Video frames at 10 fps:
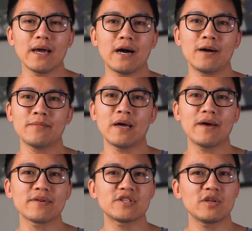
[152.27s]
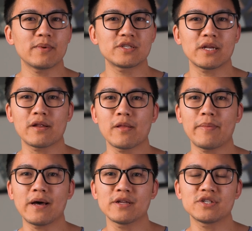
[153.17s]
having too much debt on the
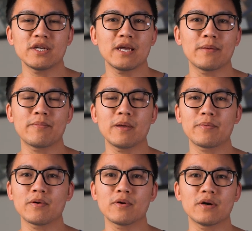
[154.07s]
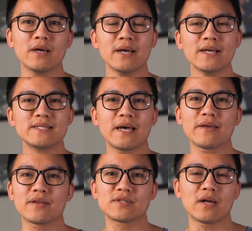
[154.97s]
balance sheet, and people were
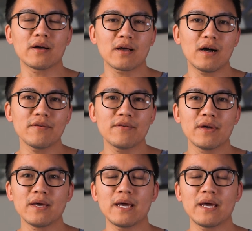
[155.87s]
selling the stock off.